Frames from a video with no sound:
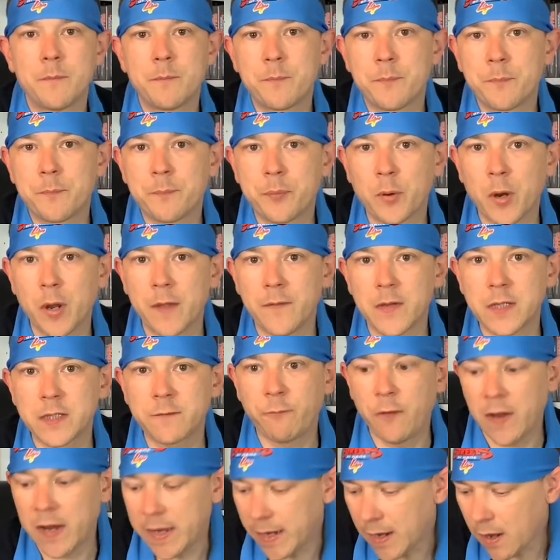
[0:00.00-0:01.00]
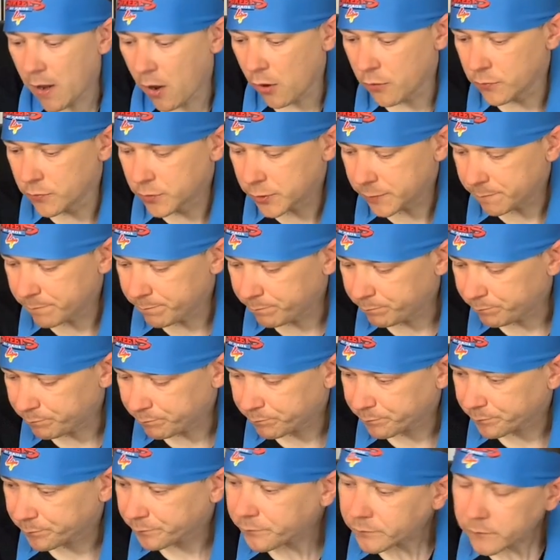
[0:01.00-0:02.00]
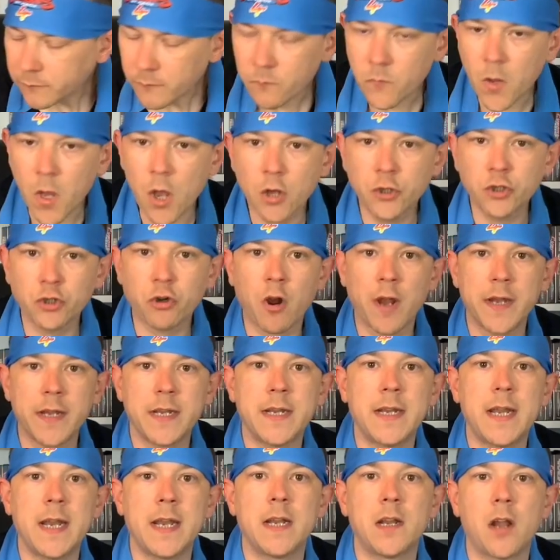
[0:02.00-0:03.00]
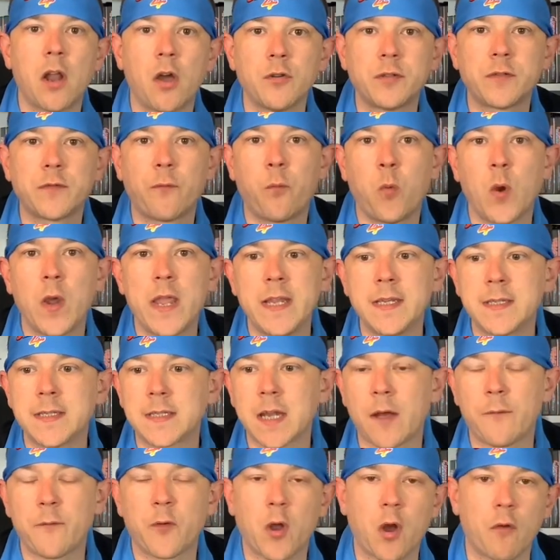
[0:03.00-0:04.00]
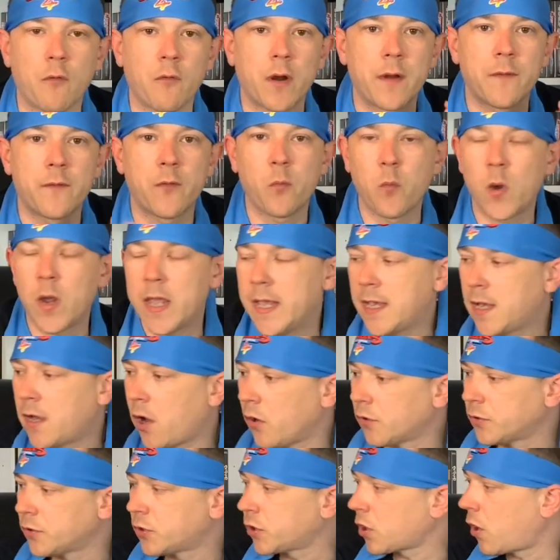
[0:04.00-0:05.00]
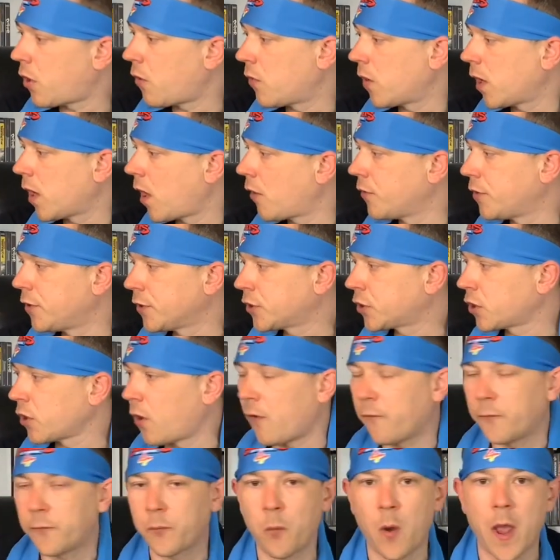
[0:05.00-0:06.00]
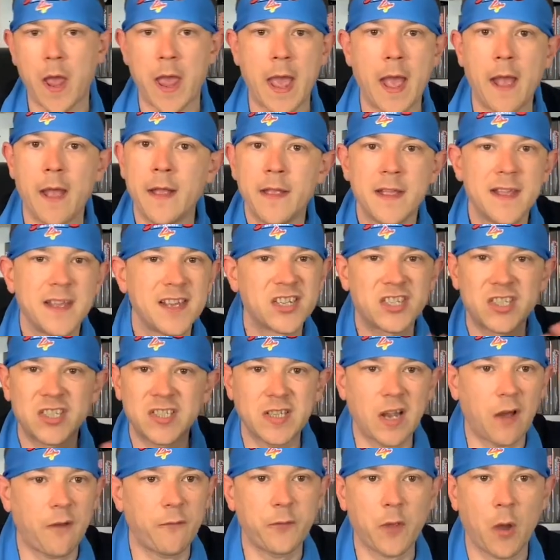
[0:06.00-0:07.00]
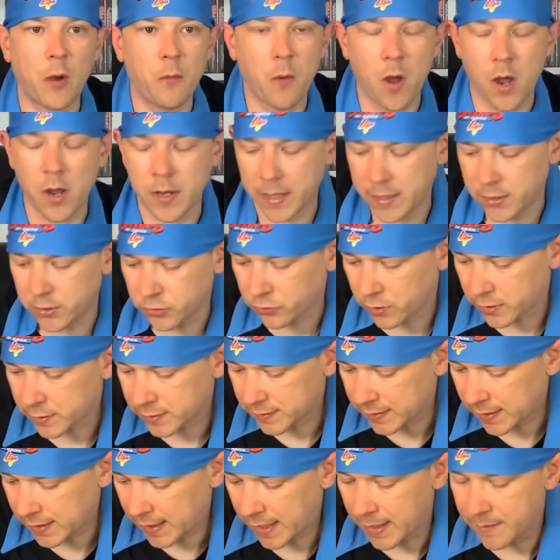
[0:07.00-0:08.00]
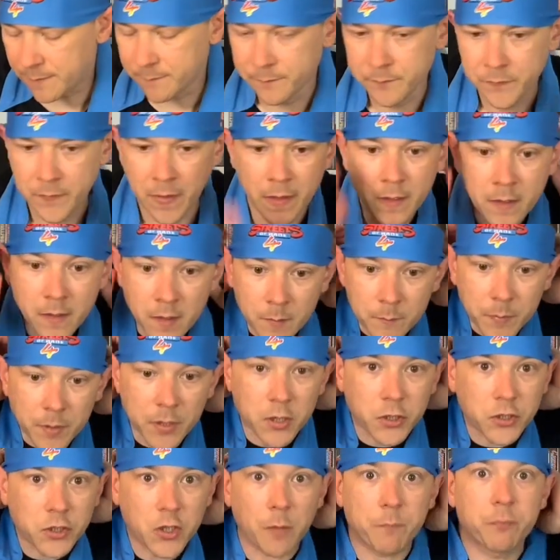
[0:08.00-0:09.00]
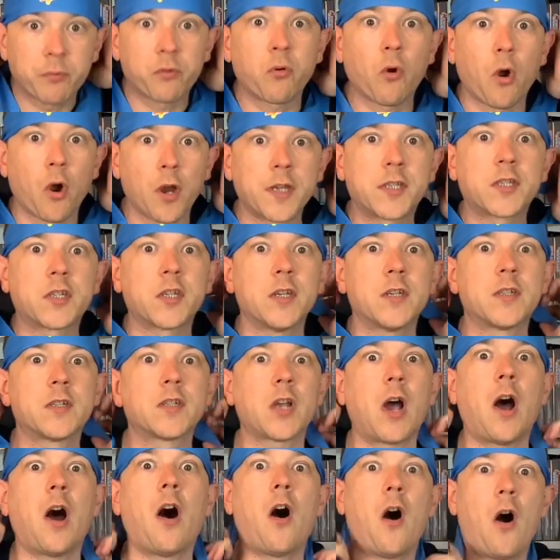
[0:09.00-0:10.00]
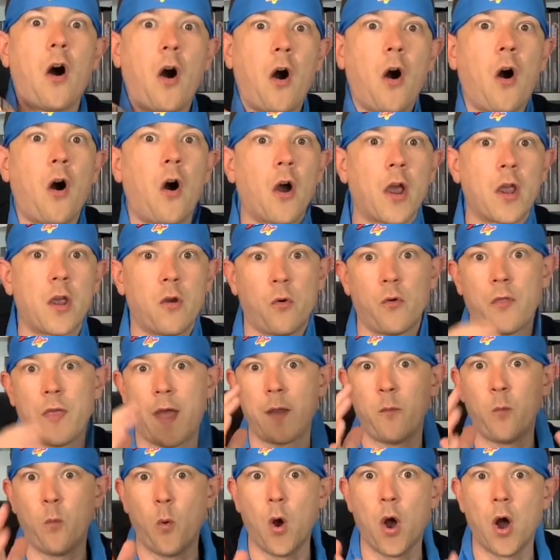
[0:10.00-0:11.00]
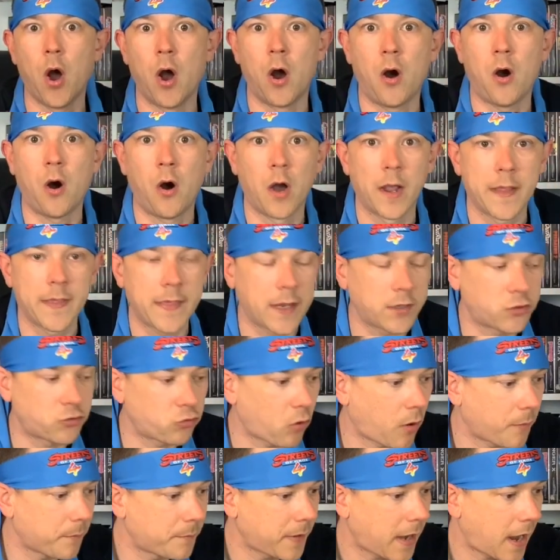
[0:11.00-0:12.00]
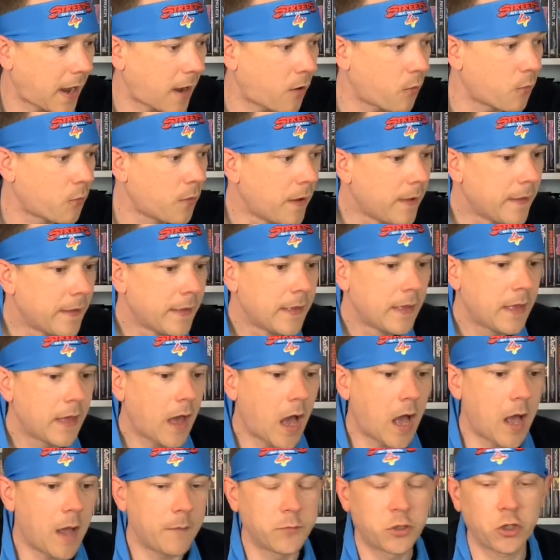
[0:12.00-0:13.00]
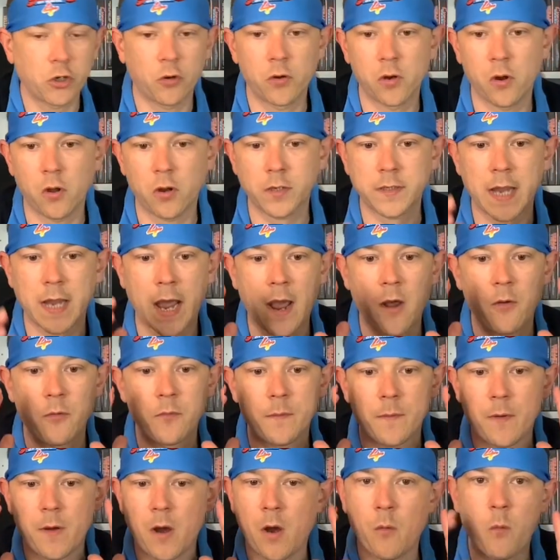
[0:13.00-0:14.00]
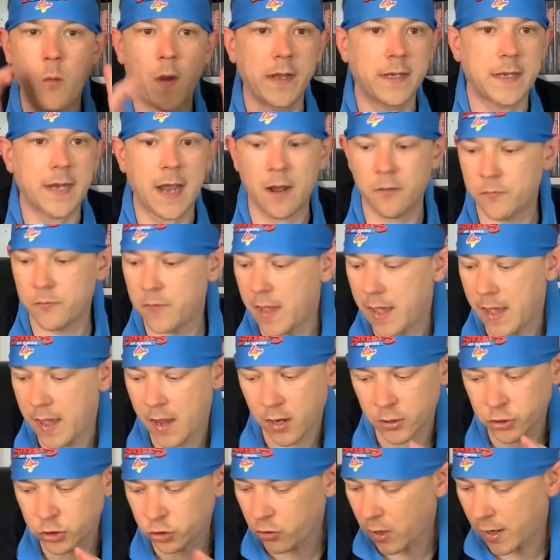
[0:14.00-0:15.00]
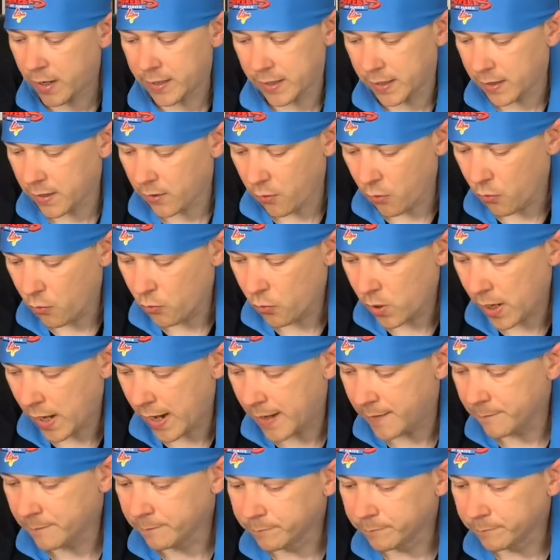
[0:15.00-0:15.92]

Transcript: previous videos. I traded in loads of Wii stuff. I got rid of a Wii console, a load of software, stuff that I weren't interested in because the prices are high, or they were high. They're dropped now. During lockdown, I went down there, traded it all in,